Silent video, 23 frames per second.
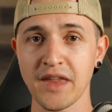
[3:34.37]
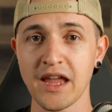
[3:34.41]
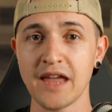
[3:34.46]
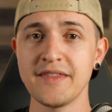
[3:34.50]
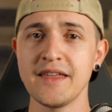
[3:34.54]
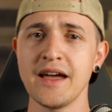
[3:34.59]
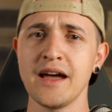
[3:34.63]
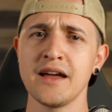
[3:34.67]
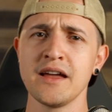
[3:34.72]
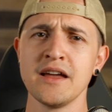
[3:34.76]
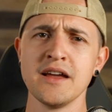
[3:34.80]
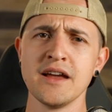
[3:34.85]

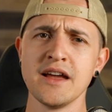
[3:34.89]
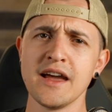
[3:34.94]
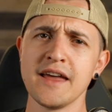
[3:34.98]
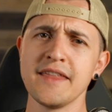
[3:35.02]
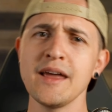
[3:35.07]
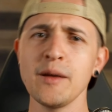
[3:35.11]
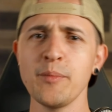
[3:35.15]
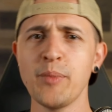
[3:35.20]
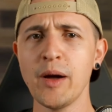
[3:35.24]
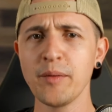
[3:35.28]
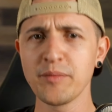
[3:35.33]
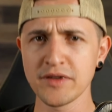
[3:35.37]
And that,
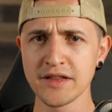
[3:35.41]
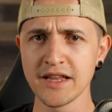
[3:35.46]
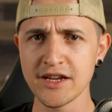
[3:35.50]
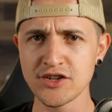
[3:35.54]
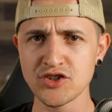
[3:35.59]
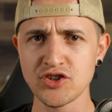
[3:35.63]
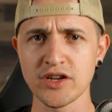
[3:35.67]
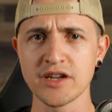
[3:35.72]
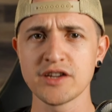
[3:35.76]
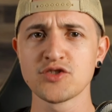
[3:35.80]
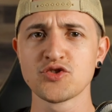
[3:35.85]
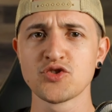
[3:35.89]
and that
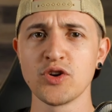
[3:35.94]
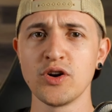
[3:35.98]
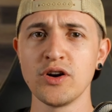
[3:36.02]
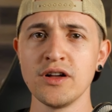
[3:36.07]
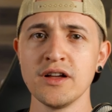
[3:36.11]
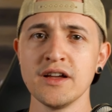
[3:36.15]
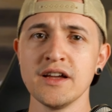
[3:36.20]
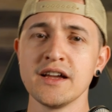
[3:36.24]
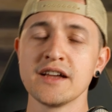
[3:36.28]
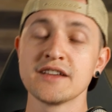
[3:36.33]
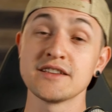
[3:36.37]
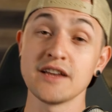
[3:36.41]
population
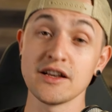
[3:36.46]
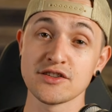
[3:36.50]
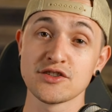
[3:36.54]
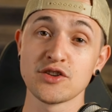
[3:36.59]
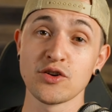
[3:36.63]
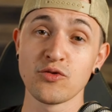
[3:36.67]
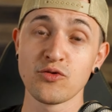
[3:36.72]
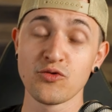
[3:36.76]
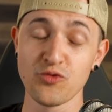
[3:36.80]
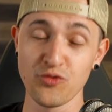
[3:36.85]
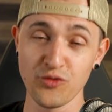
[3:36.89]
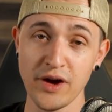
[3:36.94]
control is
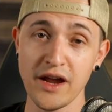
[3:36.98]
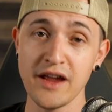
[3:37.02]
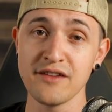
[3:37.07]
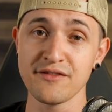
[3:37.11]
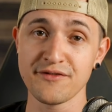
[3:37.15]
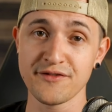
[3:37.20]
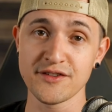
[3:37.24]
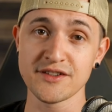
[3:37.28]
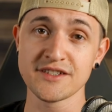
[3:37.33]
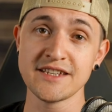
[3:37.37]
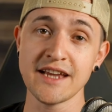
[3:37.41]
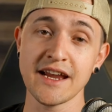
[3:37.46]
also great
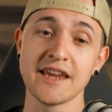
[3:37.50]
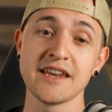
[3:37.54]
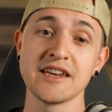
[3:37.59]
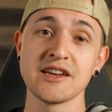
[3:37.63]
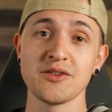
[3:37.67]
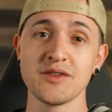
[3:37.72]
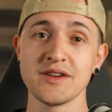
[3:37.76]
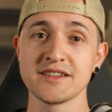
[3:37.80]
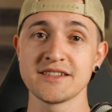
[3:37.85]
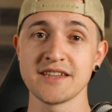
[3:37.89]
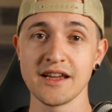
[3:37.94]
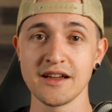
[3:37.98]
for
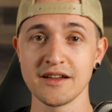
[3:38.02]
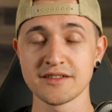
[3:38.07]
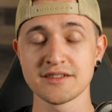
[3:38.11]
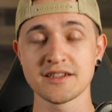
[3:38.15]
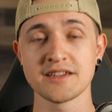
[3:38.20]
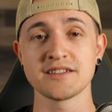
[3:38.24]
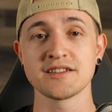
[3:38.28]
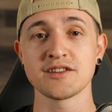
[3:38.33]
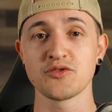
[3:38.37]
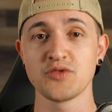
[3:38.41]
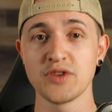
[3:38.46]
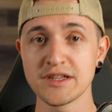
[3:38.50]
secondary sales
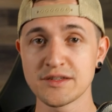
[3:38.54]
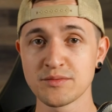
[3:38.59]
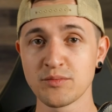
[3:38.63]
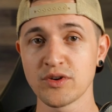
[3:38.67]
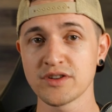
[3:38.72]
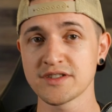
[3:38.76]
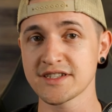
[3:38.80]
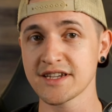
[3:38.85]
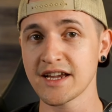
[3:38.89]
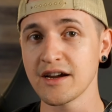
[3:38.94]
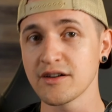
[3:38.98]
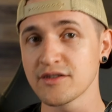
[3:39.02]
because it creates
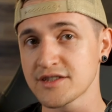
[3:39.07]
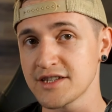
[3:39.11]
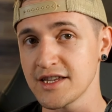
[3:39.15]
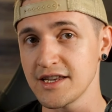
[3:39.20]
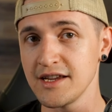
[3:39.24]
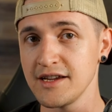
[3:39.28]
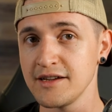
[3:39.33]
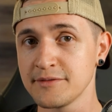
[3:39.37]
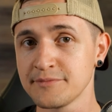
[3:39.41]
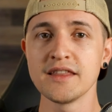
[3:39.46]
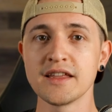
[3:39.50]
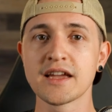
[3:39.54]
more
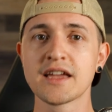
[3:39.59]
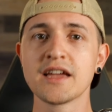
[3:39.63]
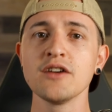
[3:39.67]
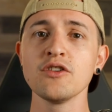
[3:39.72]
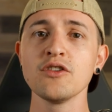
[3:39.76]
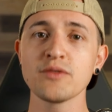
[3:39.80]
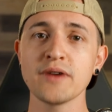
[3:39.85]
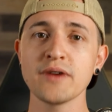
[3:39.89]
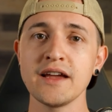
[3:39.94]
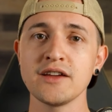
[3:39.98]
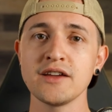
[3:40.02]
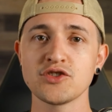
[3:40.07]
scarcity. The
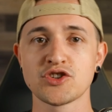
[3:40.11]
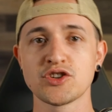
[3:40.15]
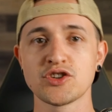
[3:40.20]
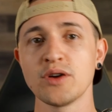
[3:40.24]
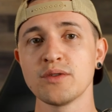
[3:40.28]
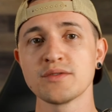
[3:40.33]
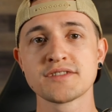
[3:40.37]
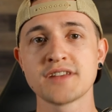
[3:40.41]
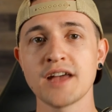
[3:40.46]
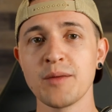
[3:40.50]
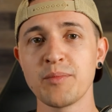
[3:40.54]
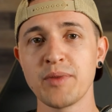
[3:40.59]
kill rate
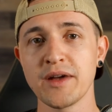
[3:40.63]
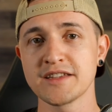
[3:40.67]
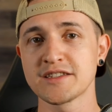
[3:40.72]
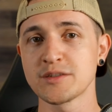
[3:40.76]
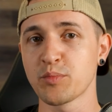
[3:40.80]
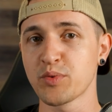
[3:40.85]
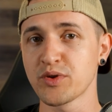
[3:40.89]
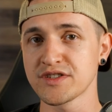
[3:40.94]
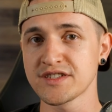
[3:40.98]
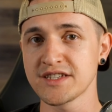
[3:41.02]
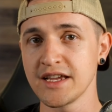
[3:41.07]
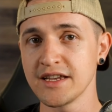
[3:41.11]
shows up as a
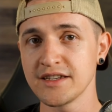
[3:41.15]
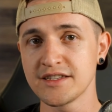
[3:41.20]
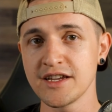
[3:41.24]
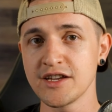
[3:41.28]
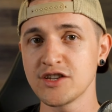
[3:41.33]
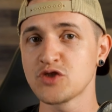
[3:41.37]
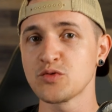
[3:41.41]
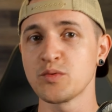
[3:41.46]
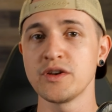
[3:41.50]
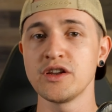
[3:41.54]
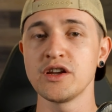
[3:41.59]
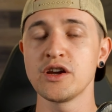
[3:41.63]

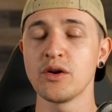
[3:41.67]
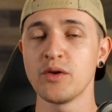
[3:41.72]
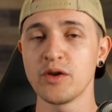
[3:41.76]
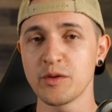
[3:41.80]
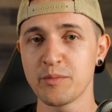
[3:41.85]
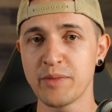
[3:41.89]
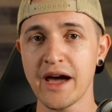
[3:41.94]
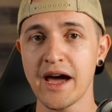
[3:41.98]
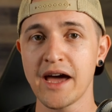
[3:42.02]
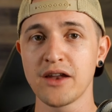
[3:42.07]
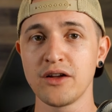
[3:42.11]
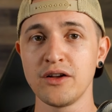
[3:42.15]
percentage when you go to
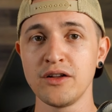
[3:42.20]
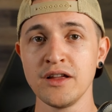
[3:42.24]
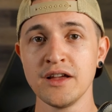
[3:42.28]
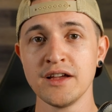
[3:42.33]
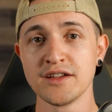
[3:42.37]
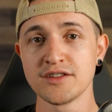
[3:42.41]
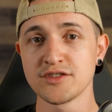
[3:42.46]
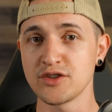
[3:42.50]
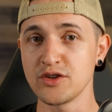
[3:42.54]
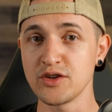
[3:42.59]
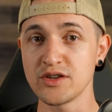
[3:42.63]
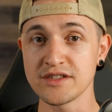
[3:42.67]
battle,
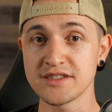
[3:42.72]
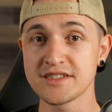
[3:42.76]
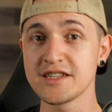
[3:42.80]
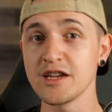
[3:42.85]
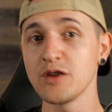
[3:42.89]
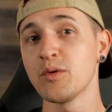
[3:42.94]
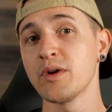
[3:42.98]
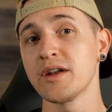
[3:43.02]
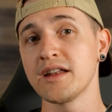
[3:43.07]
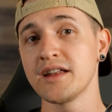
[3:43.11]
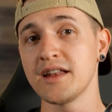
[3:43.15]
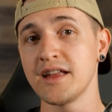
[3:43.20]
so you can see
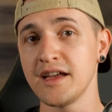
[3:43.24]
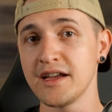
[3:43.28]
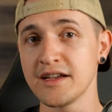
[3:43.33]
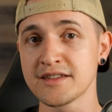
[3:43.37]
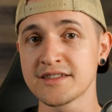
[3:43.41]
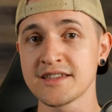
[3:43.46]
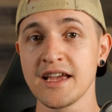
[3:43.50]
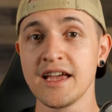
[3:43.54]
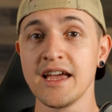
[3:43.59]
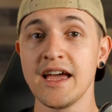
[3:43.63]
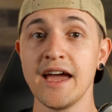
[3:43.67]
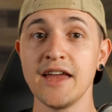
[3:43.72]
what it
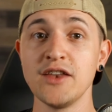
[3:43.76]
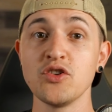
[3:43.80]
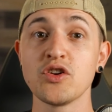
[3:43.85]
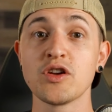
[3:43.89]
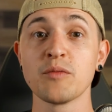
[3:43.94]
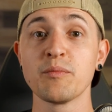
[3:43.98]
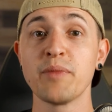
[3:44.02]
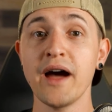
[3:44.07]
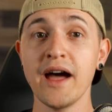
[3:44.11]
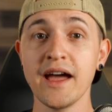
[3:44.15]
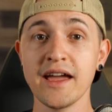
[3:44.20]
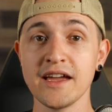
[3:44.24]
is, and you
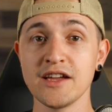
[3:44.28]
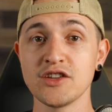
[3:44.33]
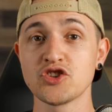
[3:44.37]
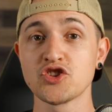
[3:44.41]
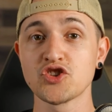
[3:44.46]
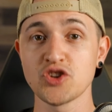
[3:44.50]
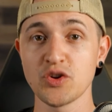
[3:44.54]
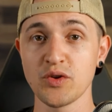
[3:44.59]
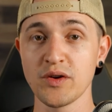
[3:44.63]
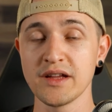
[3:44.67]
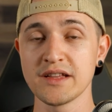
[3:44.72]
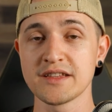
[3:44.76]
can buy
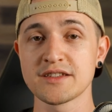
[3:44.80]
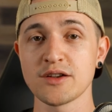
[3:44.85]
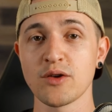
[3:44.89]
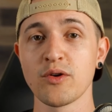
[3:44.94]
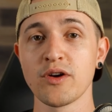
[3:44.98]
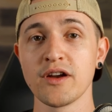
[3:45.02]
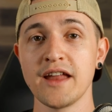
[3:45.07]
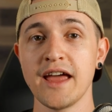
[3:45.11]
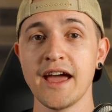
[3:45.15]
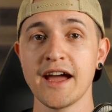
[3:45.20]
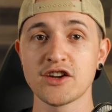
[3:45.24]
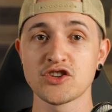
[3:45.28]
insurance
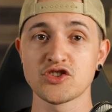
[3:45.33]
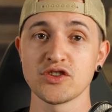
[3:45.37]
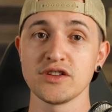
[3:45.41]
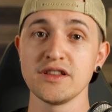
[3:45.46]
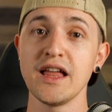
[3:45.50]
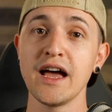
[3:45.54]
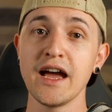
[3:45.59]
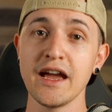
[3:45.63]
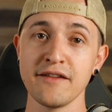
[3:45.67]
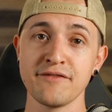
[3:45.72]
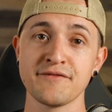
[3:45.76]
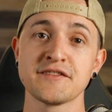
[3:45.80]
or an extra
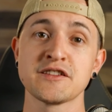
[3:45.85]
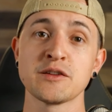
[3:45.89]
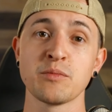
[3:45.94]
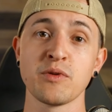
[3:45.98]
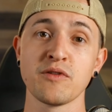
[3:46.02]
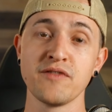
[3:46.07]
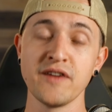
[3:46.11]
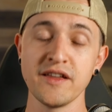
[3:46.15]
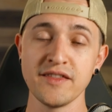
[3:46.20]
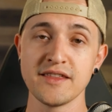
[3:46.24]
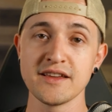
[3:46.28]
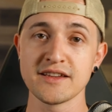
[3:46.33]
life to
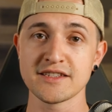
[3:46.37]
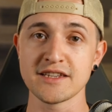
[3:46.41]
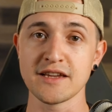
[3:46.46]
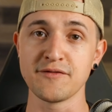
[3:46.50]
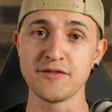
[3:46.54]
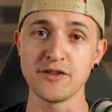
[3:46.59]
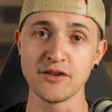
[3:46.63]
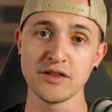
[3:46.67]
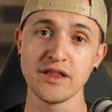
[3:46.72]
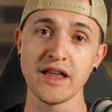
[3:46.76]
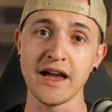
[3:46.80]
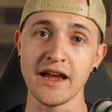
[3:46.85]
prevent this
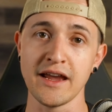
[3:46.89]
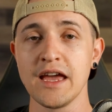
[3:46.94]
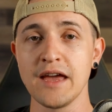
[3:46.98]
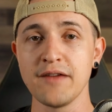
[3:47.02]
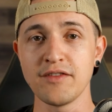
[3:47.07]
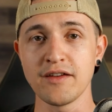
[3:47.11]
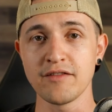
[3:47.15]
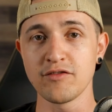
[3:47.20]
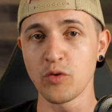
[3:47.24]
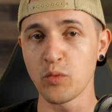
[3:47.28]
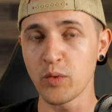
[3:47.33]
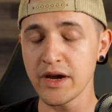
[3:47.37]
if you're like.
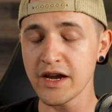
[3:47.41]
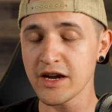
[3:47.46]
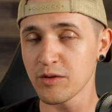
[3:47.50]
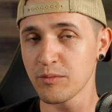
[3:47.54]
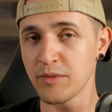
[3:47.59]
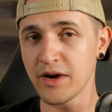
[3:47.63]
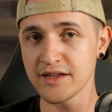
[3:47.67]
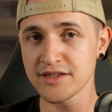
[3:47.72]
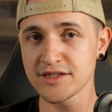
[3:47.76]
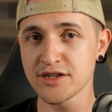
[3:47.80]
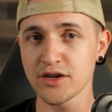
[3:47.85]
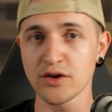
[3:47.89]
If you have a weaker
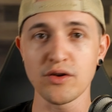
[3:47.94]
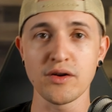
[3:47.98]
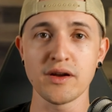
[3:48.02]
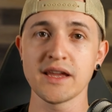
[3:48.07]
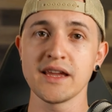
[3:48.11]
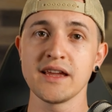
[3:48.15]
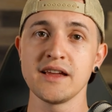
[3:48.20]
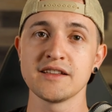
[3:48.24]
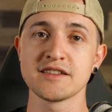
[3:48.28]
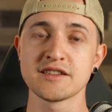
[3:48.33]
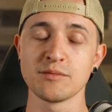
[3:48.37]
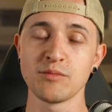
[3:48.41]
monster going
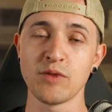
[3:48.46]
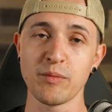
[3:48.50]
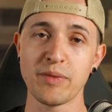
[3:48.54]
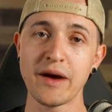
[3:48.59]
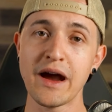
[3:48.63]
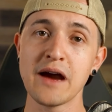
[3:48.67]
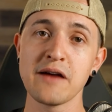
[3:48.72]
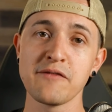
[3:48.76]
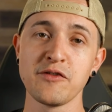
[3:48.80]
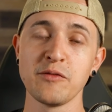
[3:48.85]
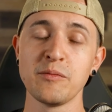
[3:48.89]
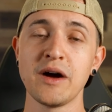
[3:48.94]
against a more
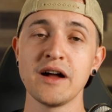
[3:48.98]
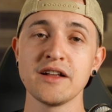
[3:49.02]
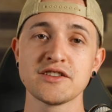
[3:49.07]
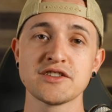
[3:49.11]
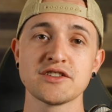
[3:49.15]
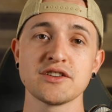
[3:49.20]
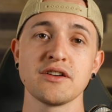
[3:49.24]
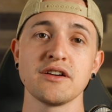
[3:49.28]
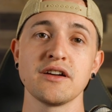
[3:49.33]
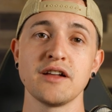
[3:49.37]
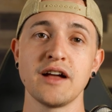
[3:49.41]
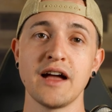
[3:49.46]
powerful
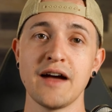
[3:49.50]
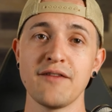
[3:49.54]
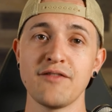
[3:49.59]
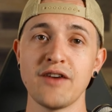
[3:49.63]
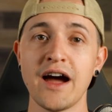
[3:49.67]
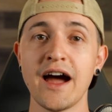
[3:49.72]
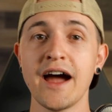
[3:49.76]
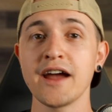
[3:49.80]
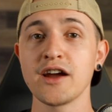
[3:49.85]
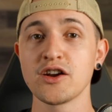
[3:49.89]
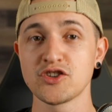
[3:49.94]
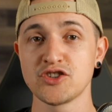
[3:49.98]
monster, it'll have a
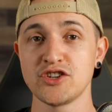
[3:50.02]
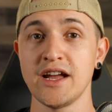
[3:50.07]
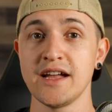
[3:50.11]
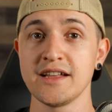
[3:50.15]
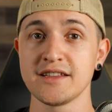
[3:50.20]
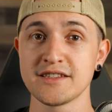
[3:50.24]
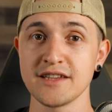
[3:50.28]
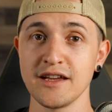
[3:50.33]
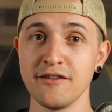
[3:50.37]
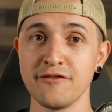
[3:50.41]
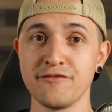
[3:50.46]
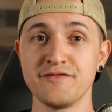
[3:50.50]
higher
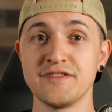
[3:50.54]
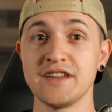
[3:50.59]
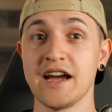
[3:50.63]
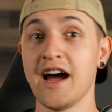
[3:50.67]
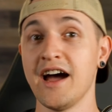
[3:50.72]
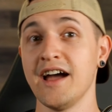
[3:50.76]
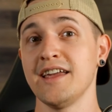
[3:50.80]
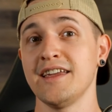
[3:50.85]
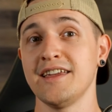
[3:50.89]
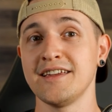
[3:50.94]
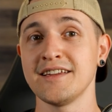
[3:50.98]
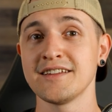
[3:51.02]
chance of
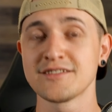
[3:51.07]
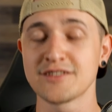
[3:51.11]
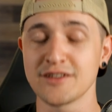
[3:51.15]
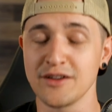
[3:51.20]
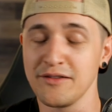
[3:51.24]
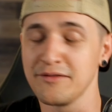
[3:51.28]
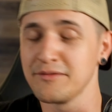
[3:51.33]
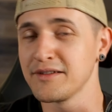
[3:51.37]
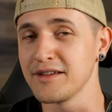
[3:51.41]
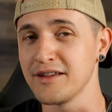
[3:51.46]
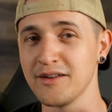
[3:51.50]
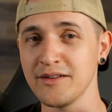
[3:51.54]
dying.
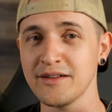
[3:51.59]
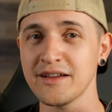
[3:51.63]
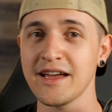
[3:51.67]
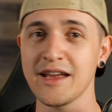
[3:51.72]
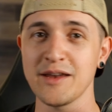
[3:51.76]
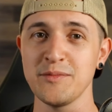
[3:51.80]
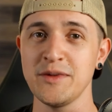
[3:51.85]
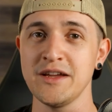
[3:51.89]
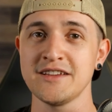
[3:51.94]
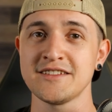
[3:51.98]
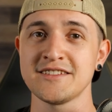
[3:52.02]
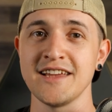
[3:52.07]
So, you know,
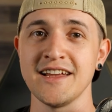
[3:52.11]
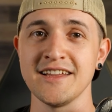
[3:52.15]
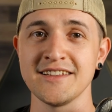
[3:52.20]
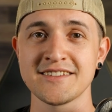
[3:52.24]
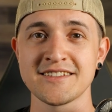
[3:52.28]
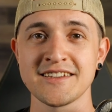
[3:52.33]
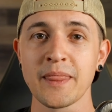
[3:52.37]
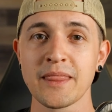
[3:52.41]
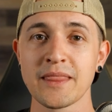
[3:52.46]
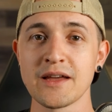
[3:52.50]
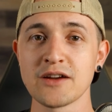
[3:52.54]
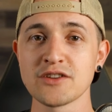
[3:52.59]
kind of makes
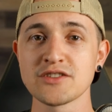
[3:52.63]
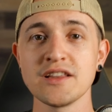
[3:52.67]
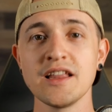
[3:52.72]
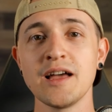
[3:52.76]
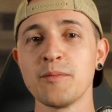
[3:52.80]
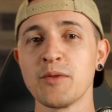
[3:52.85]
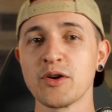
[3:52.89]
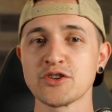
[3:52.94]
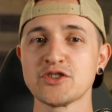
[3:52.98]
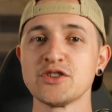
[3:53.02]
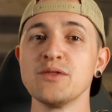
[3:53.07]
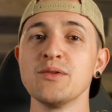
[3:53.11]
sense. There's a
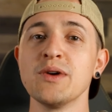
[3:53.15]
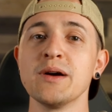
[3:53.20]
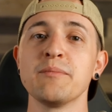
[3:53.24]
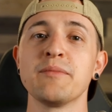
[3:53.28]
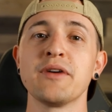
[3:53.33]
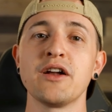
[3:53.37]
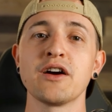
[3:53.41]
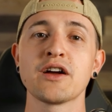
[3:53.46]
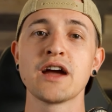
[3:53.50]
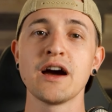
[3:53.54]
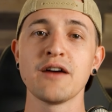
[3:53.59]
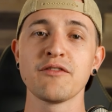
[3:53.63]
lot more to it,
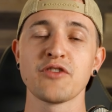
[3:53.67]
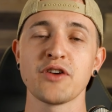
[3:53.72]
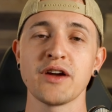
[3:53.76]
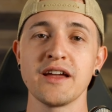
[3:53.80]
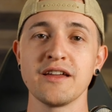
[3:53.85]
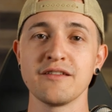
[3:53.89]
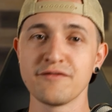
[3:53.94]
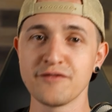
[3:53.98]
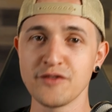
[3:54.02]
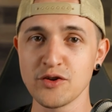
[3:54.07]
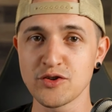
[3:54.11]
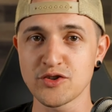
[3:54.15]
but I'll cover it
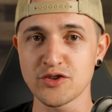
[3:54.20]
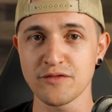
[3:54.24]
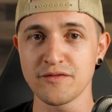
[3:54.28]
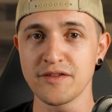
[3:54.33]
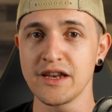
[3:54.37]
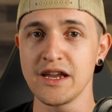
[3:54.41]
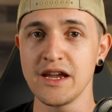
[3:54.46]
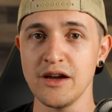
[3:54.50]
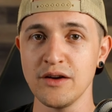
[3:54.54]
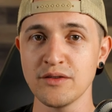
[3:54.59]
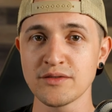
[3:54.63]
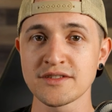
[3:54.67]
in future
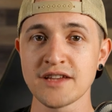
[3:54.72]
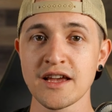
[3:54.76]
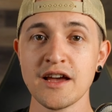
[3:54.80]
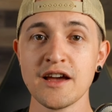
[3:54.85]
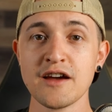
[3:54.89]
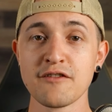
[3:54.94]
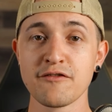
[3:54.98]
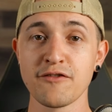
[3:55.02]
videos.